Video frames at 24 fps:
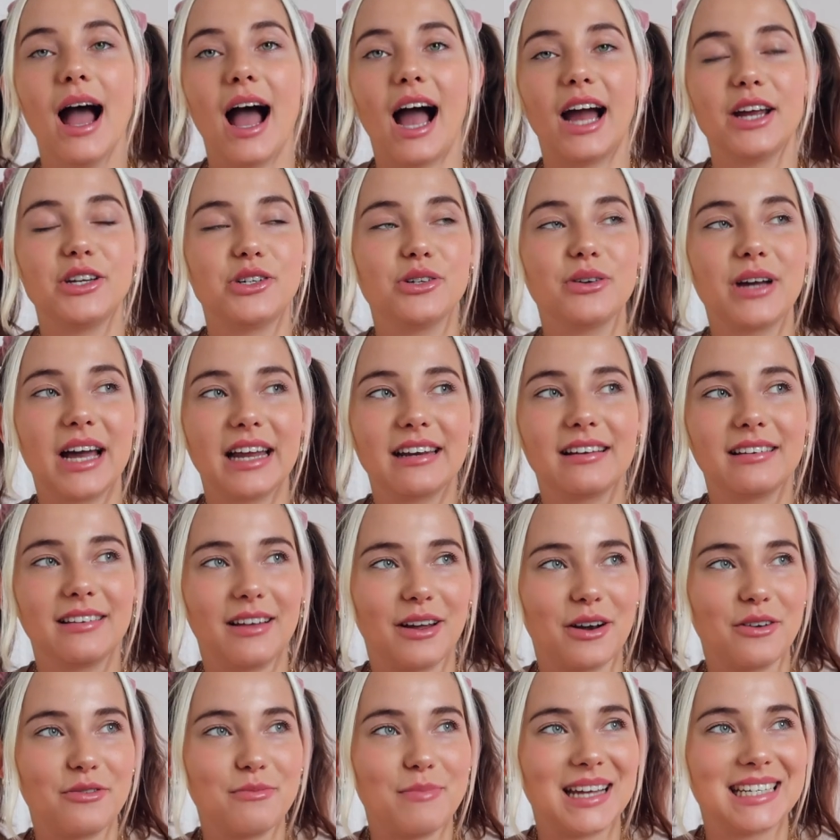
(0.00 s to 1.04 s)
I do get a
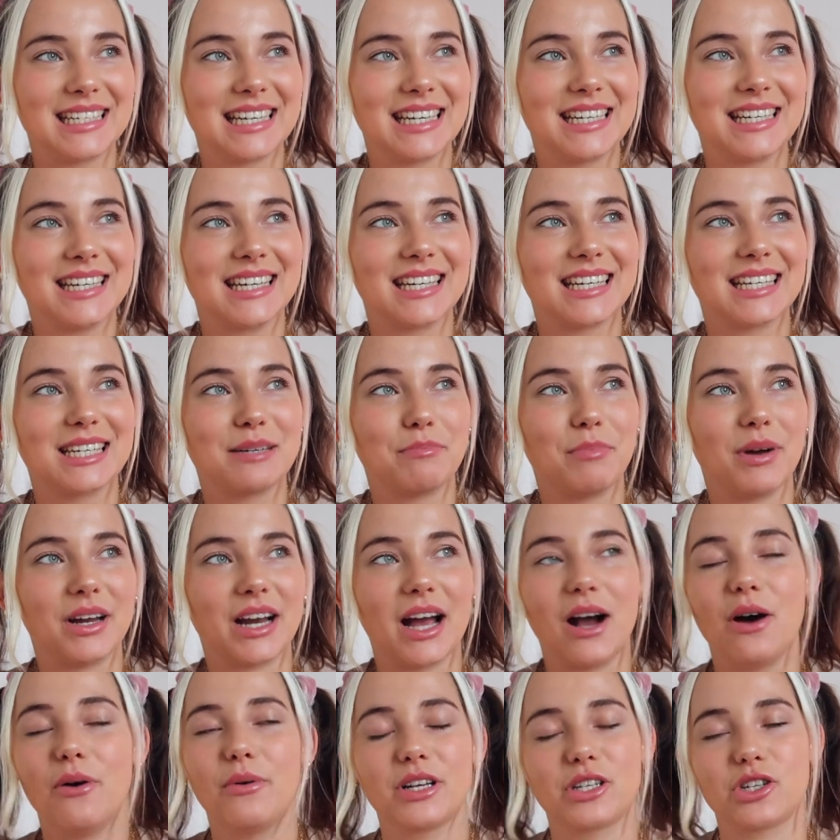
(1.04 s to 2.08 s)
lot of messages, but
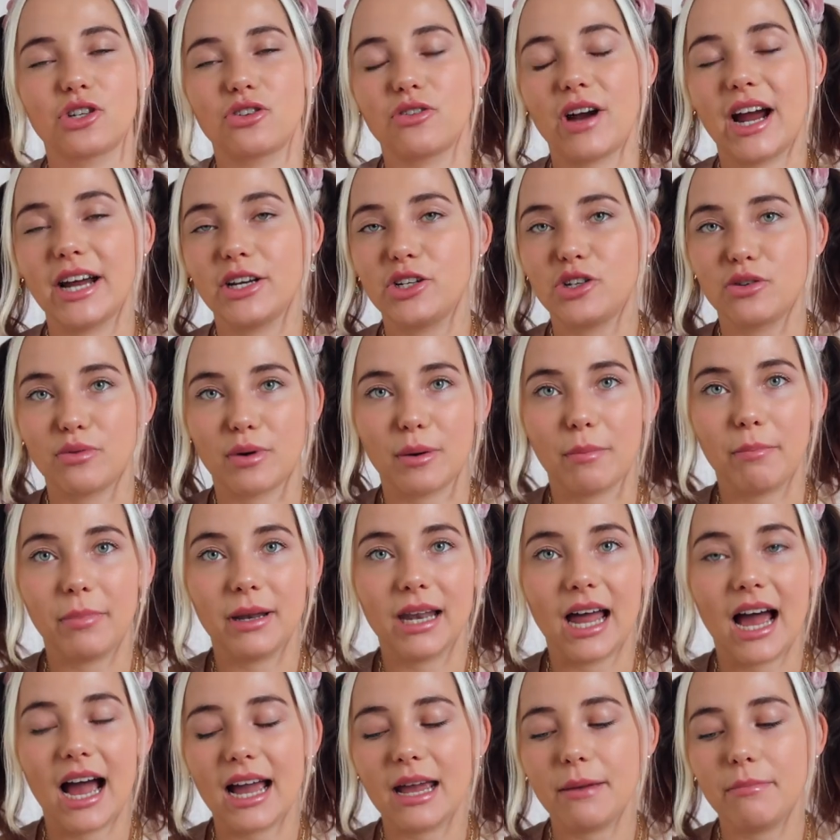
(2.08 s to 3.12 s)
I always try to
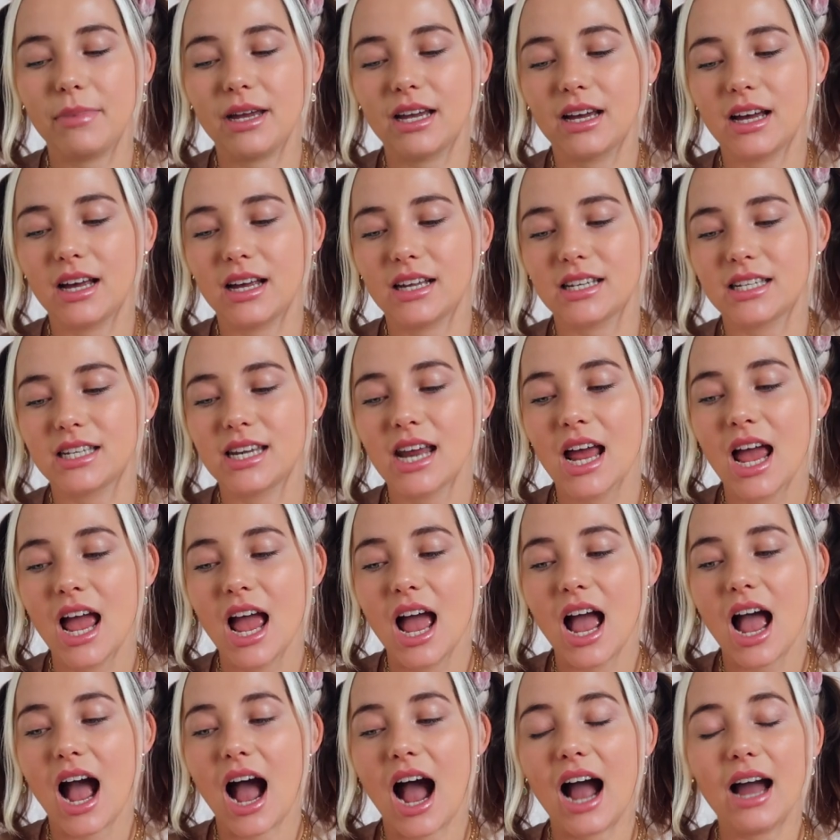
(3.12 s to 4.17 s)
reply because
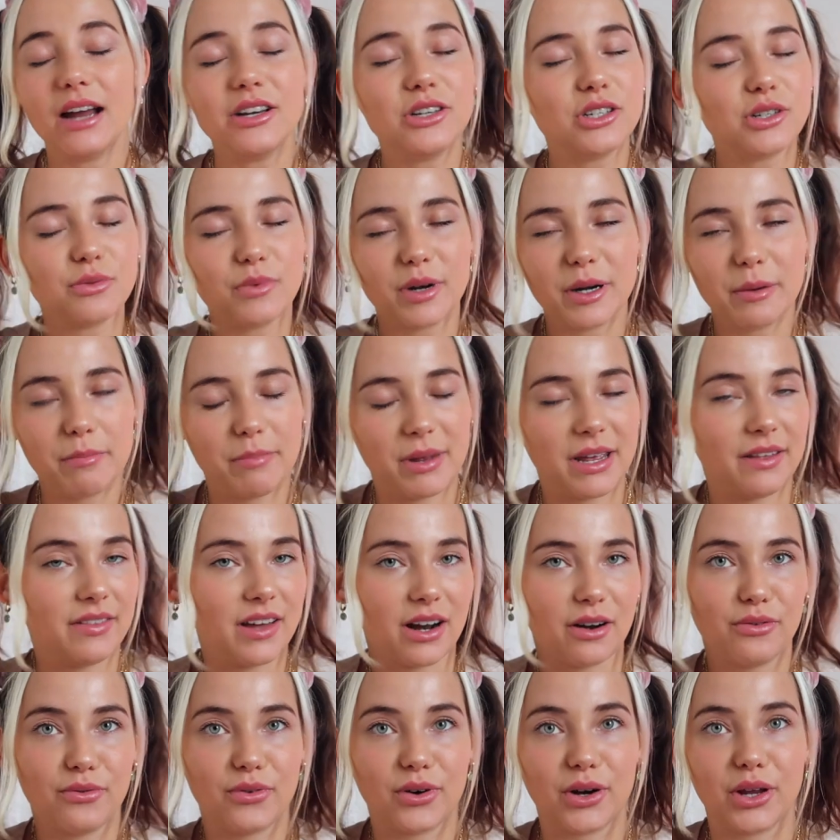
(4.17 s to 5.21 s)
I just want to be
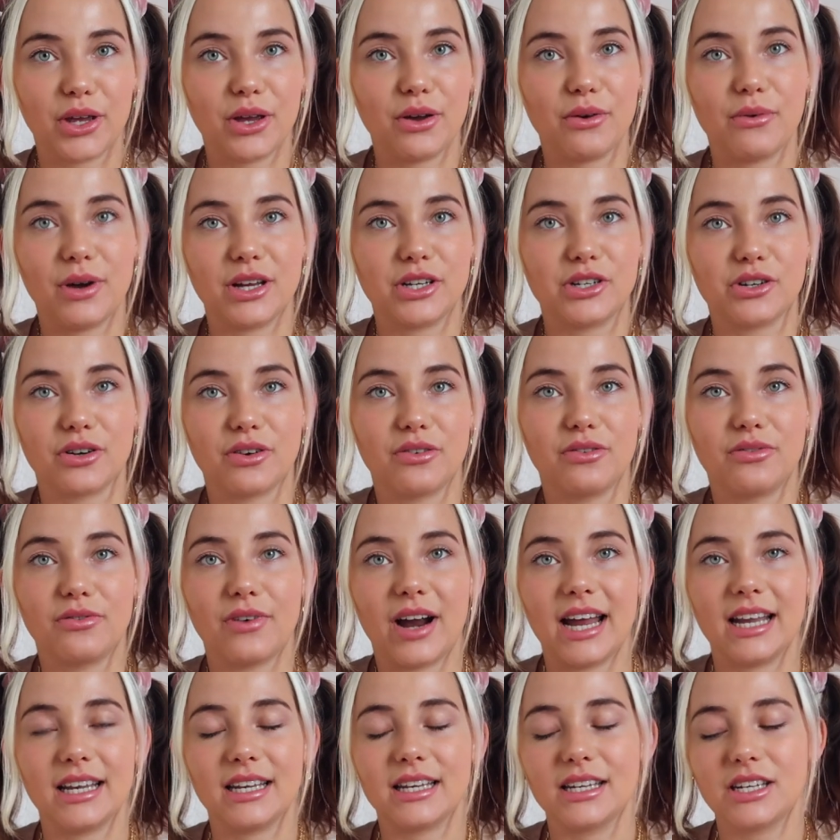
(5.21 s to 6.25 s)
there for you as your
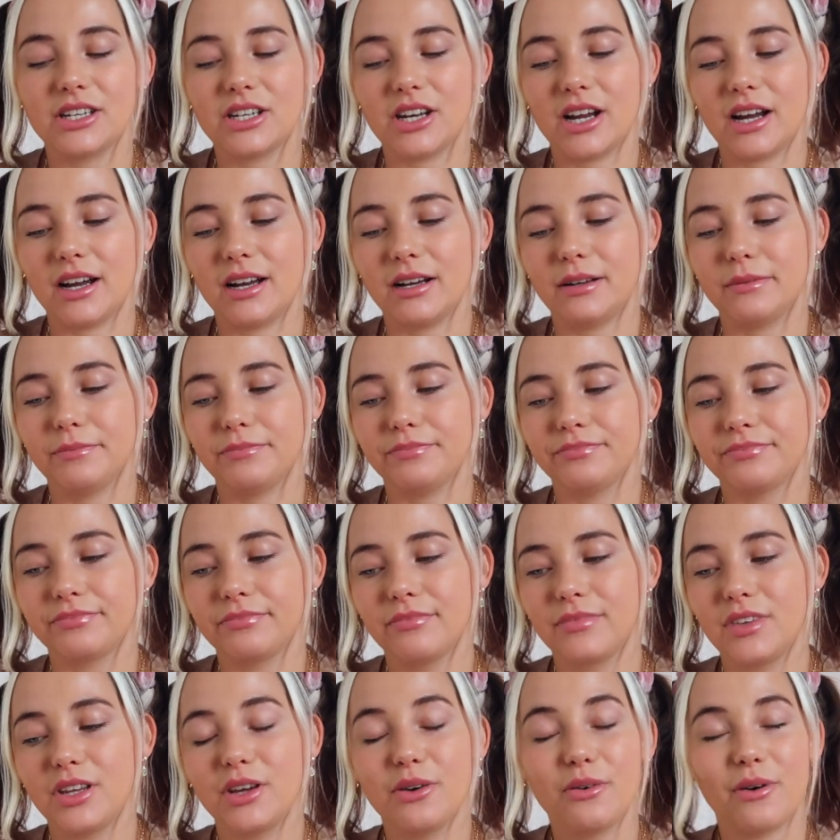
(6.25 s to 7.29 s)
friend. Um,
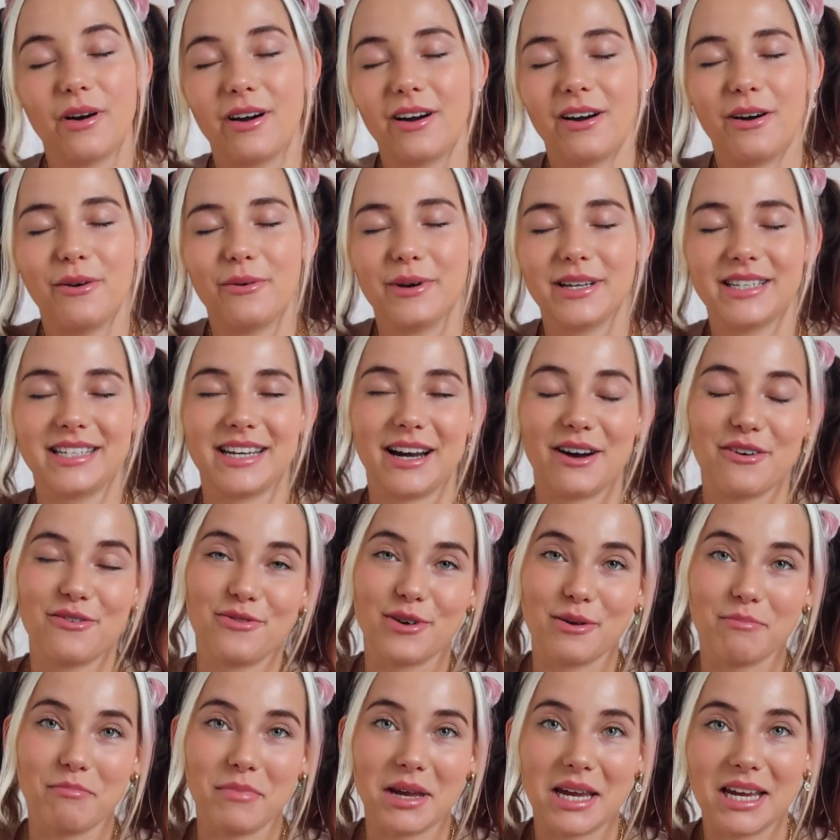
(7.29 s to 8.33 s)
you are always there
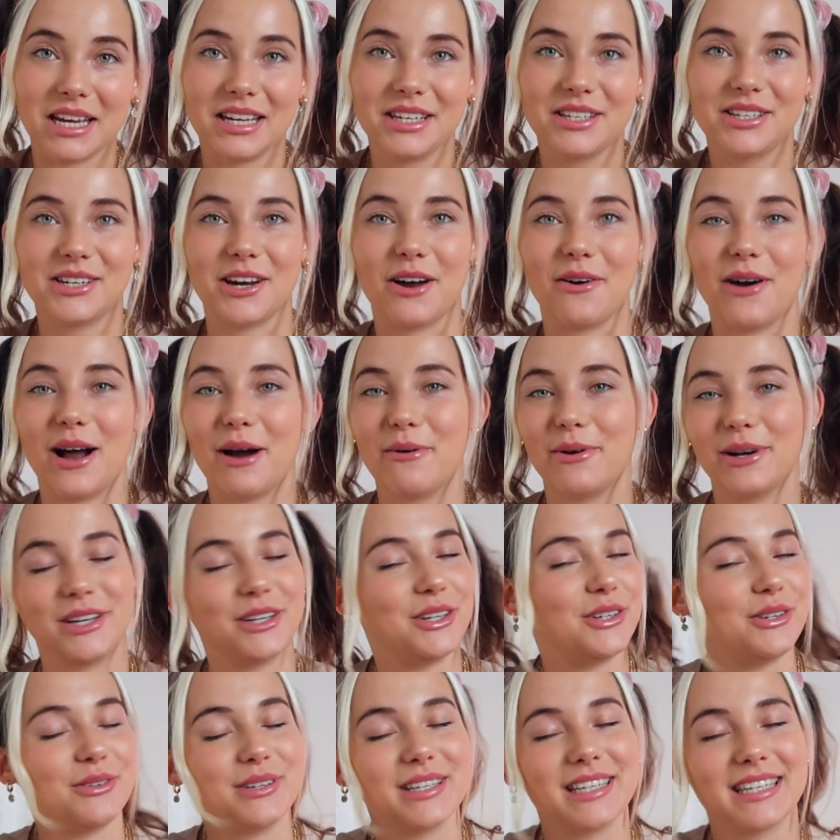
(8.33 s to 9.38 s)
for me, so I want to
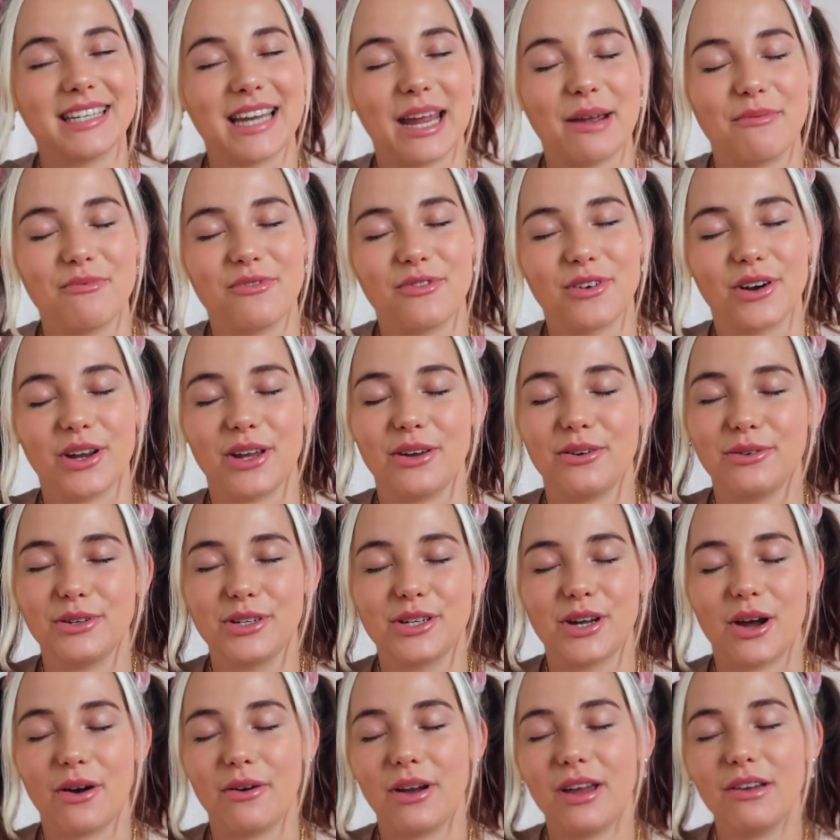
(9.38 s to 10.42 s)
do the same for you.
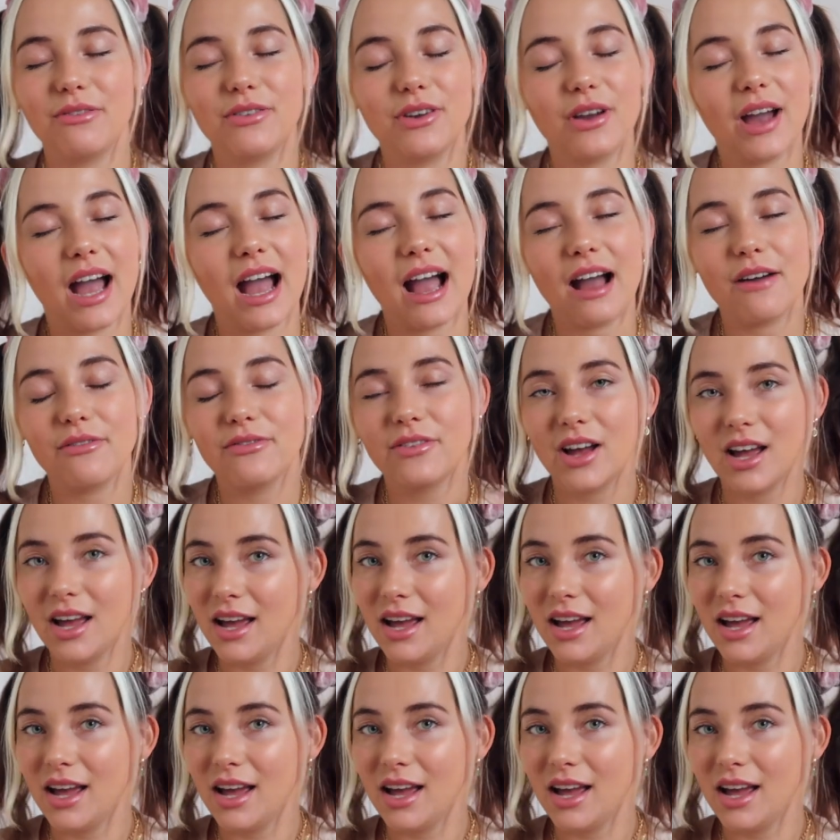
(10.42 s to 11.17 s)
So if you have